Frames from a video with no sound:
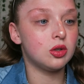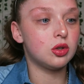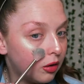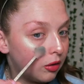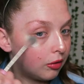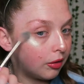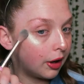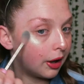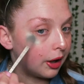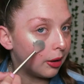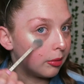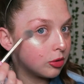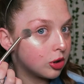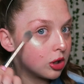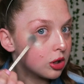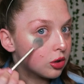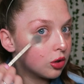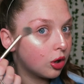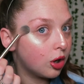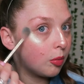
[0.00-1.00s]
Right, I'm
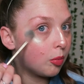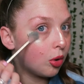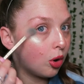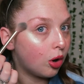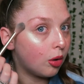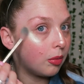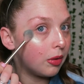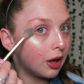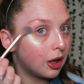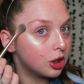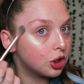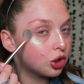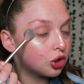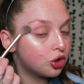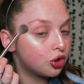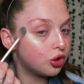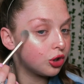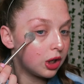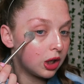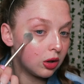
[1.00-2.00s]
just going to pop that
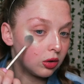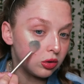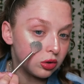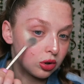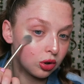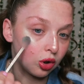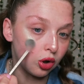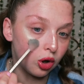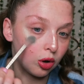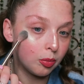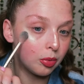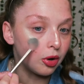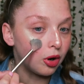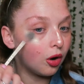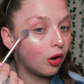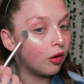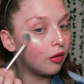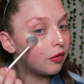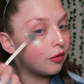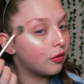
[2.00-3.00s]
straight on top
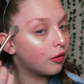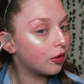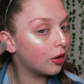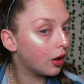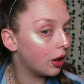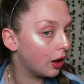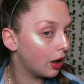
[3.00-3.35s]
of